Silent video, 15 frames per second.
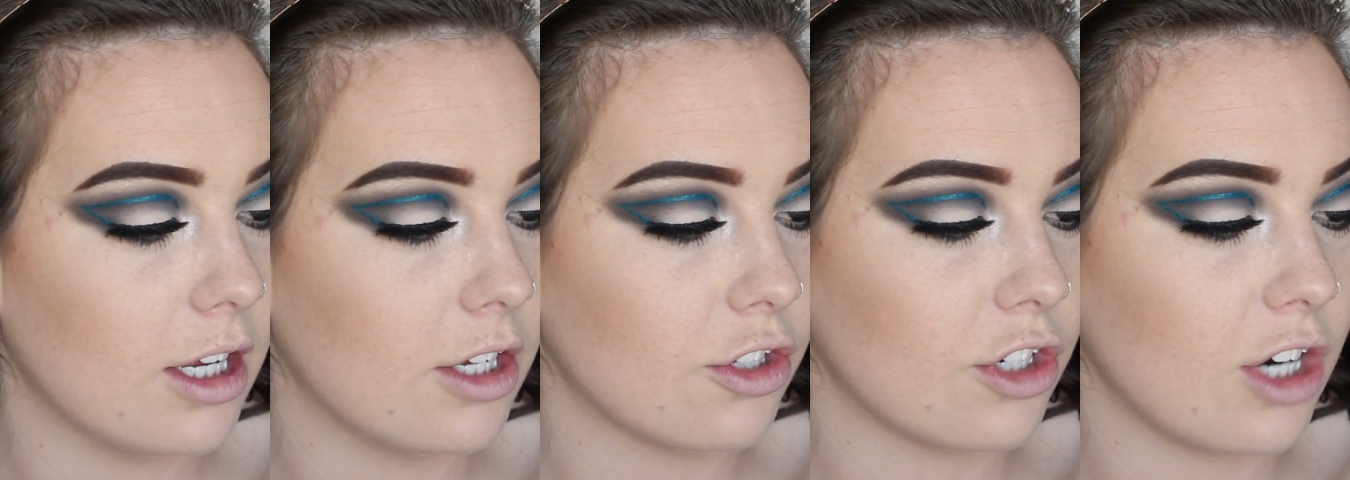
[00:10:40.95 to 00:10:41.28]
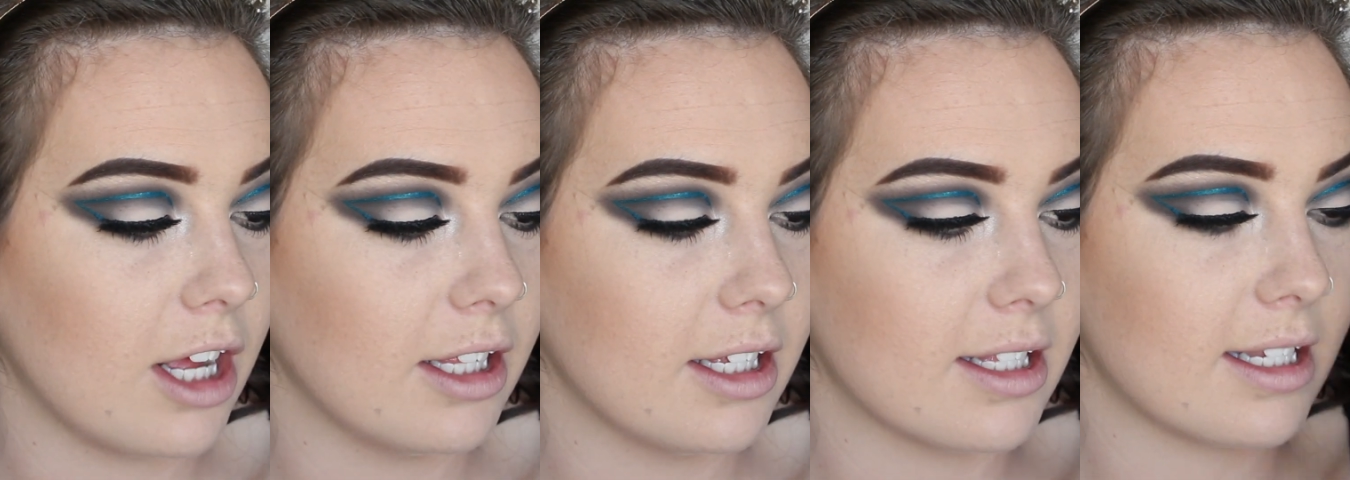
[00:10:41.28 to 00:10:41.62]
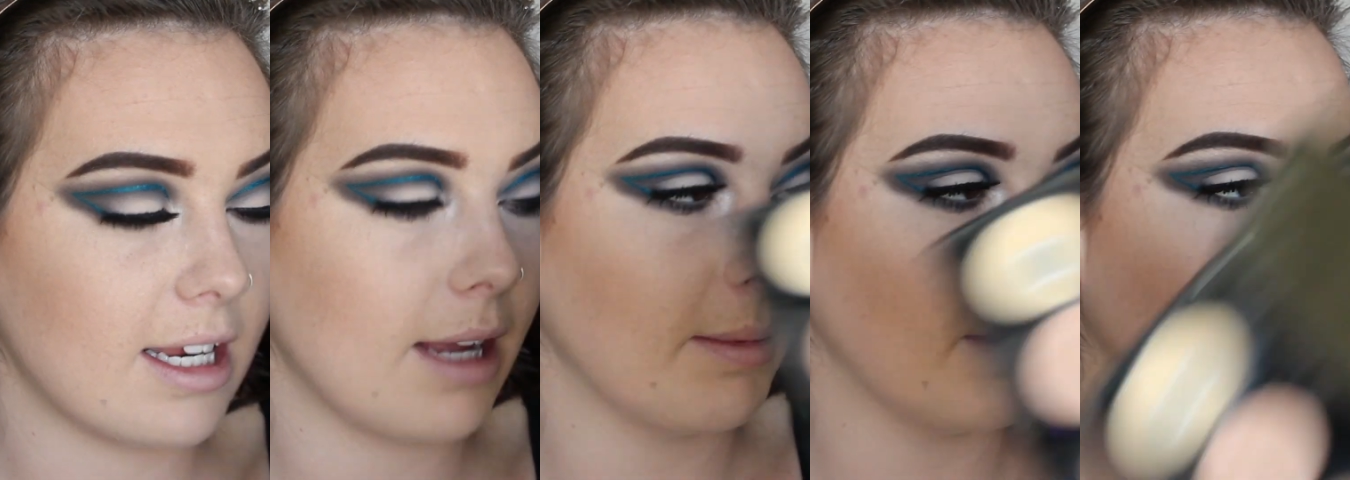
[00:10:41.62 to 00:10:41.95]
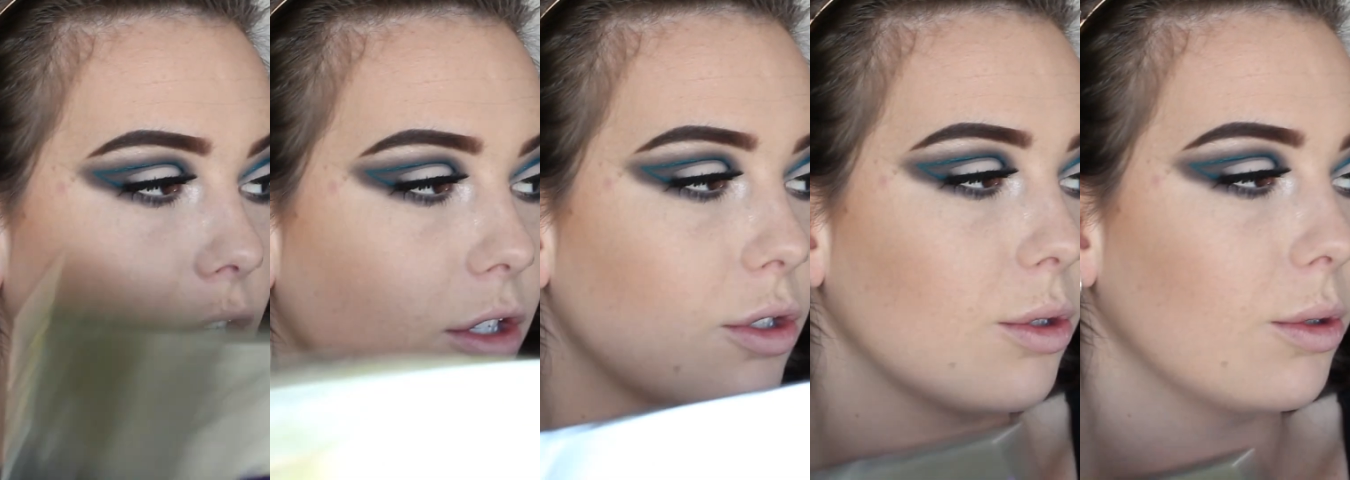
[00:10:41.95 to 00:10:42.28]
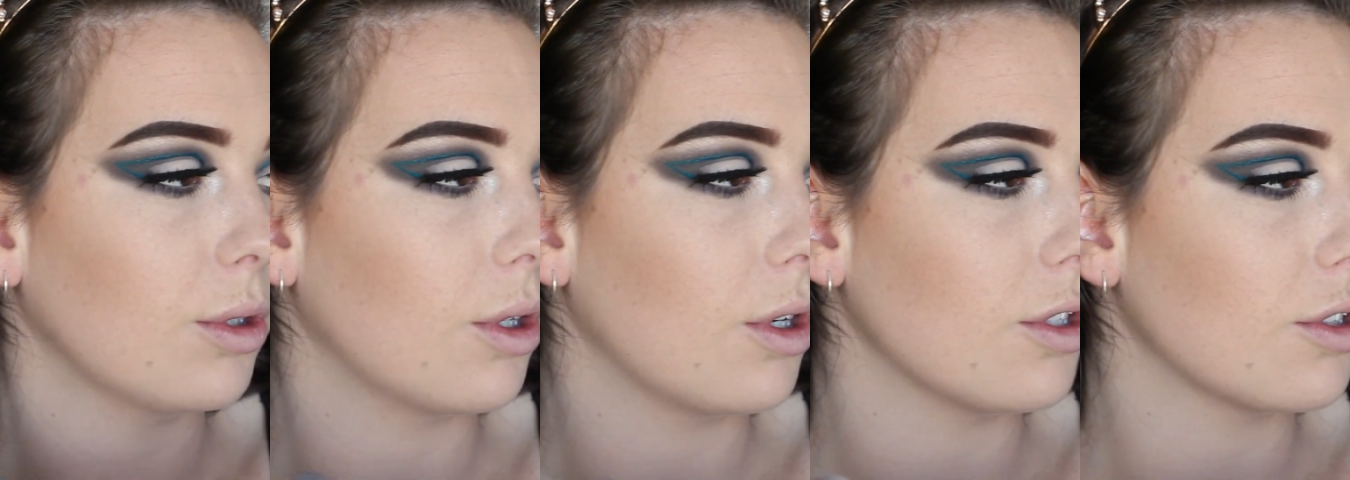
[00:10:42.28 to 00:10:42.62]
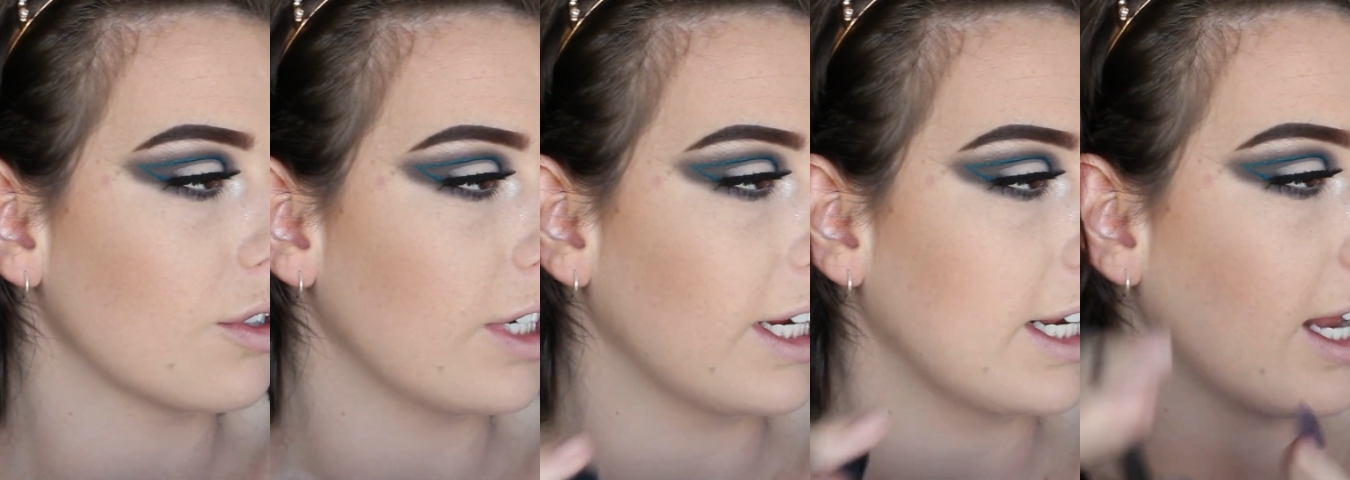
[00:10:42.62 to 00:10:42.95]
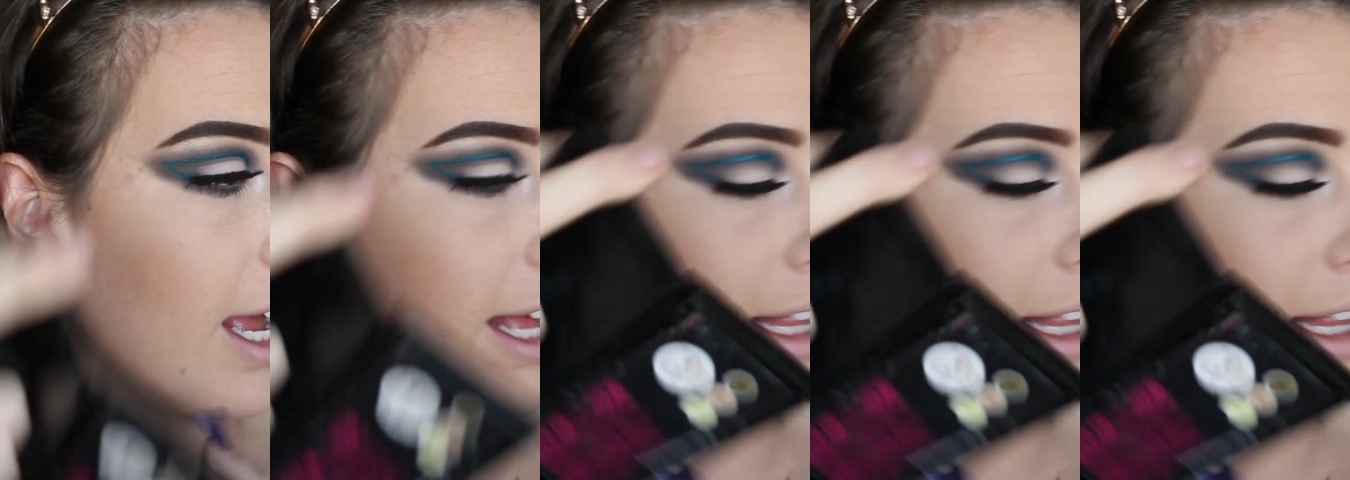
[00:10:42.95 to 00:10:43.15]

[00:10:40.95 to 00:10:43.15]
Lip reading: Australis Take Me On Tour Contouring and